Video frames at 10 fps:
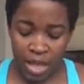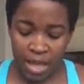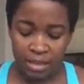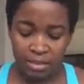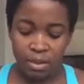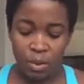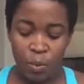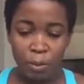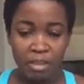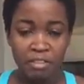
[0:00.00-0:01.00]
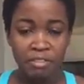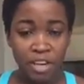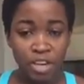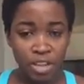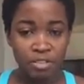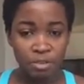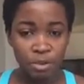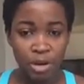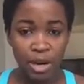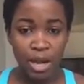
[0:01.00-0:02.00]
is when my feet are on the
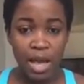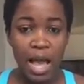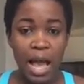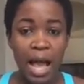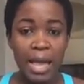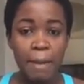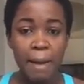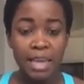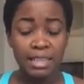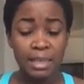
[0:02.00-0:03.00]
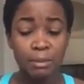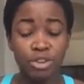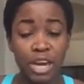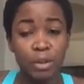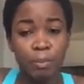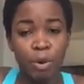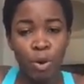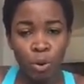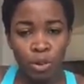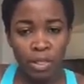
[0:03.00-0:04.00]
floor, I imagine that I'm trying to
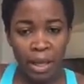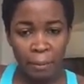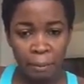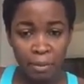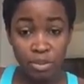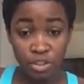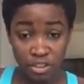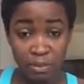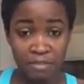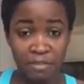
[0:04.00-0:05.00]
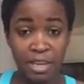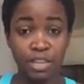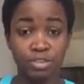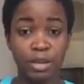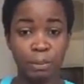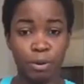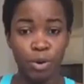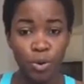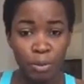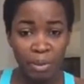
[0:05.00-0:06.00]
pull them, just my feet, trying to
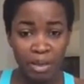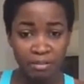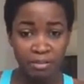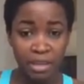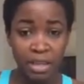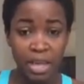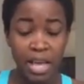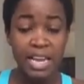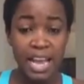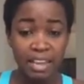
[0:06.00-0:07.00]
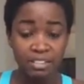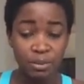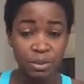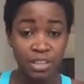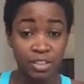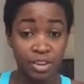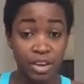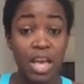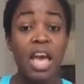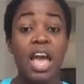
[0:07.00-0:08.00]
pull my feet next to each other.
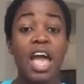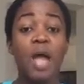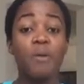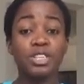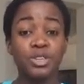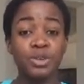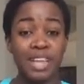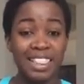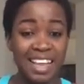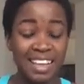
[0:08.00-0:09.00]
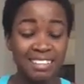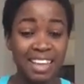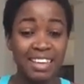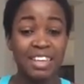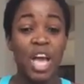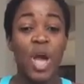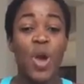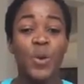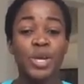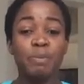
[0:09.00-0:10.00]
And when you do that, thanks, Sandy,
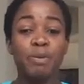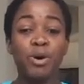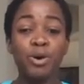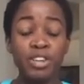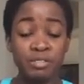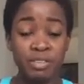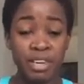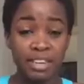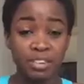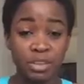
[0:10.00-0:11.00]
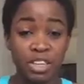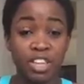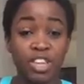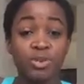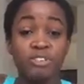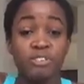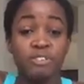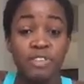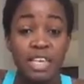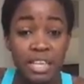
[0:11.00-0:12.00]
when you pull your feet next to each other, you'll
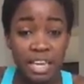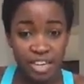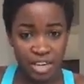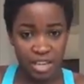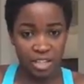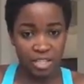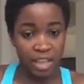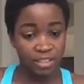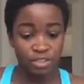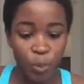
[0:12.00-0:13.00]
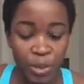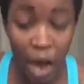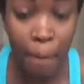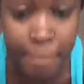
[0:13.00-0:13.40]
feel it in your inner thigh. So without